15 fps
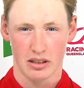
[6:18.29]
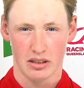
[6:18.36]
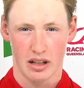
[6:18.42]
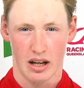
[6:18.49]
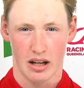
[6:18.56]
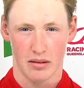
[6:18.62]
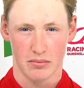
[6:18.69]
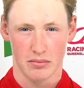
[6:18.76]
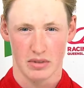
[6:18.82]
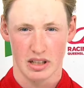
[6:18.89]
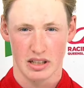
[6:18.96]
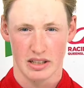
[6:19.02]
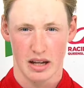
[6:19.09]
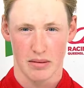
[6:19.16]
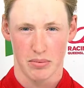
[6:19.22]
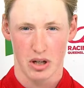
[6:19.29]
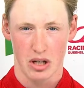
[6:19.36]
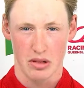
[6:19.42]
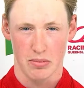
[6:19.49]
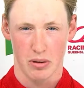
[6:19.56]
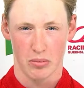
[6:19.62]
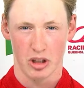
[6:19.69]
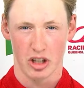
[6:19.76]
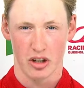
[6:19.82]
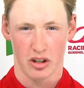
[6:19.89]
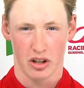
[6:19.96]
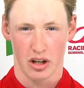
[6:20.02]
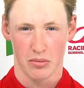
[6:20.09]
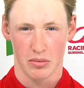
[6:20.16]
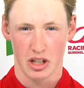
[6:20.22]
The tempo is probably not
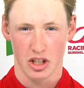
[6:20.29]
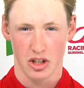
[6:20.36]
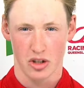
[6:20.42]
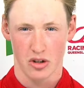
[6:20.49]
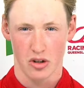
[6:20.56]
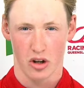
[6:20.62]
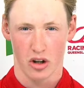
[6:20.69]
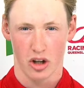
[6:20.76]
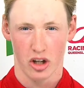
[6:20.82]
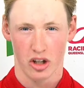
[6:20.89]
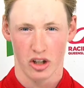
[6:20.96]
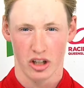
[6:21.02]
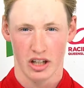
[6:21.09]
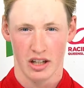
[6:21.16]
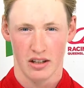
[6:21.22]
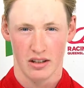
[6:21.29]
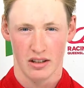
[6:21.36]
going to be as strong early,